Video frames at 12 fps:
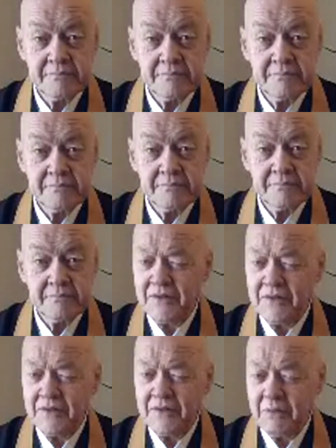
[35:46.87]
And these
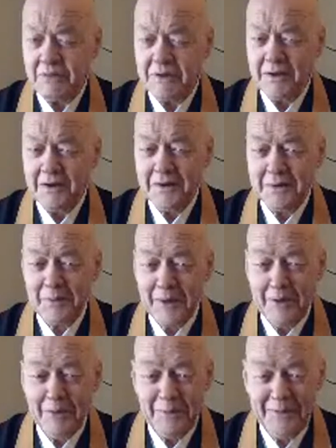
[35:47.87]
days you won't get hugged,
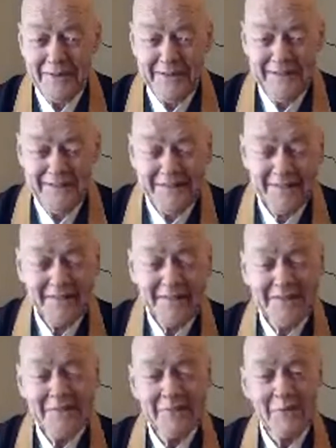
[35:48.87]
probably, if
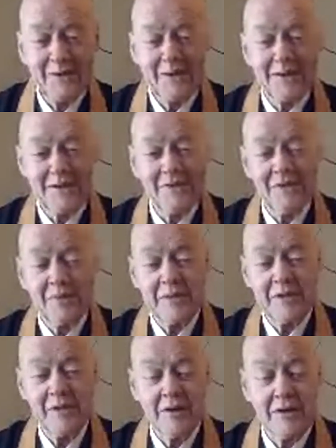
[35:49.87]
we want to live a little
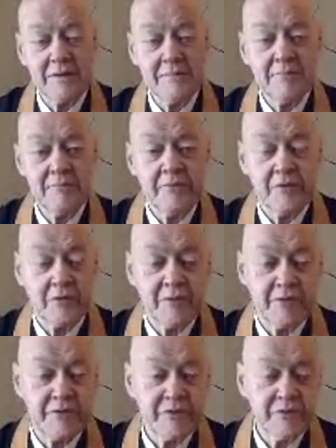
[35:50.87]
bit longer. Further
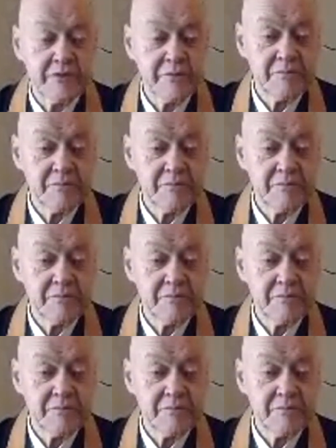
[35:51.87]
questions?